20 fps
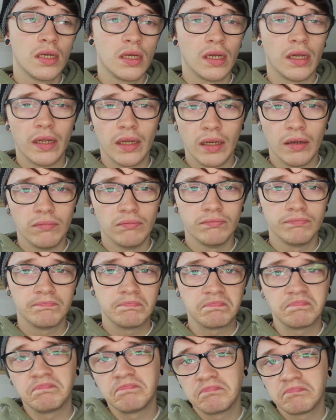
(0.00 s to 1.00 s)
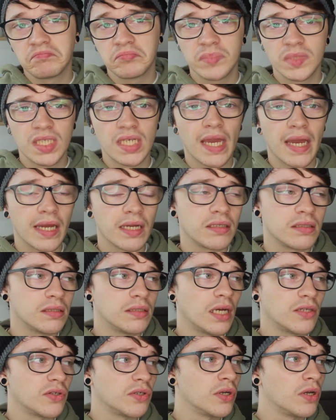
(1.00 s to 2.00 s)
I
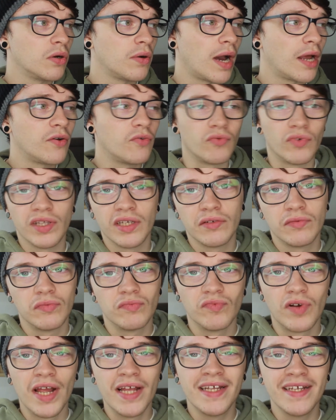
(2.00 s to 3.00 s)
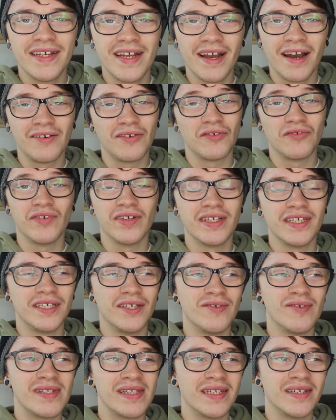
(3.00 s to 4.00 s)
don't know. I don't really
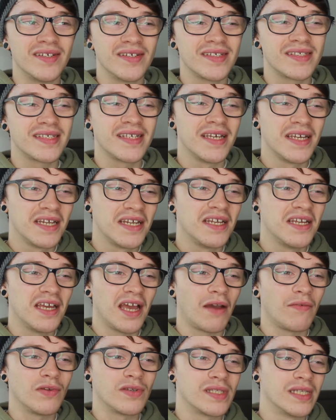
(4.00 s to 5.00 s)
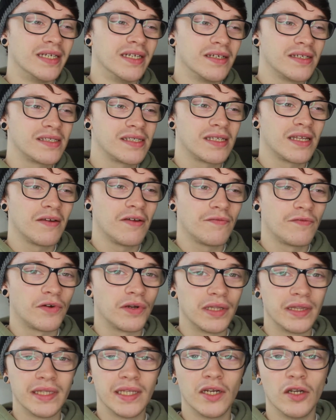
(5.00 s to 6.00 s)
use Linux. I've used Linux for
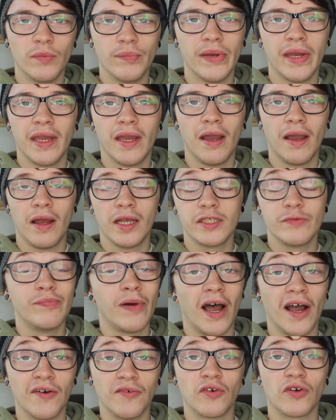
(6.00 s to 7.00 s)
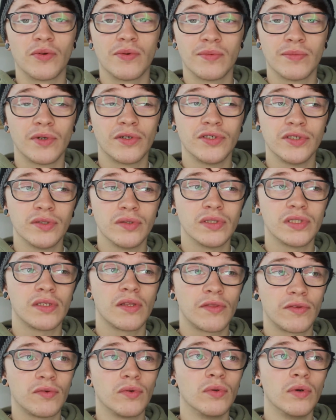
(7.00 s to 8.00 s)
a little bit as part of one of my modules
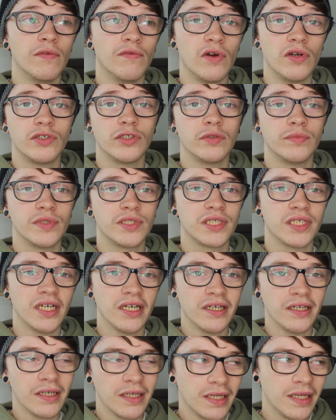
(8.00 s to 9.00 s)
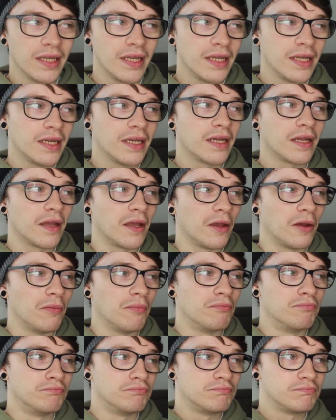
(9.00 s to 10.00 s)
through a virtual machine.
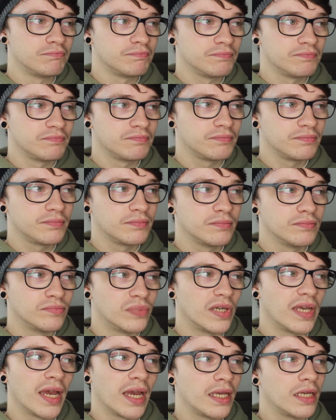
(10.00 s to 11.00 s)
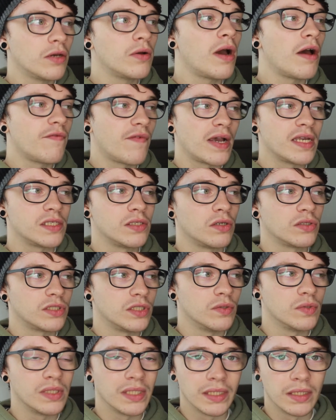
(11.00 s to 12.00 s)
But yeah, you are advised not
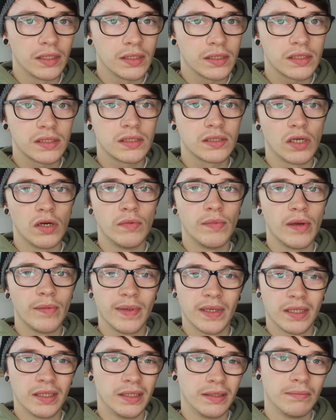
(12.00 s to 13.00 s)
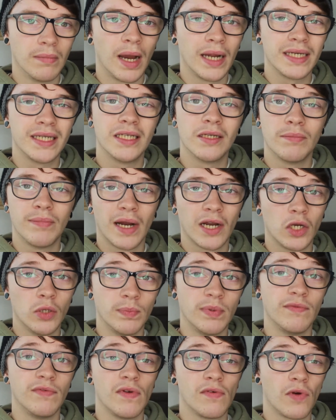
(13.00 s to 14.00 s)
to use Linux, so maybe you might need a
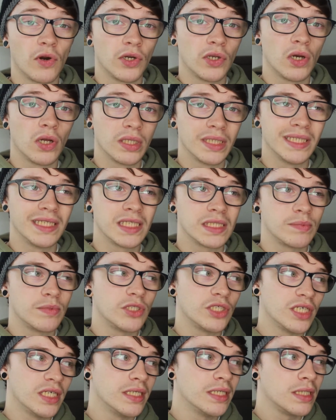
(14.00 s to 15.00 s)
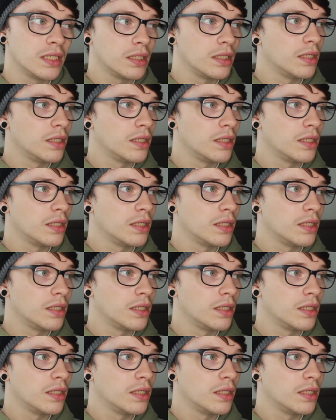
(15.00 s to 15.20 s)
backup if you've already got a Linux machine.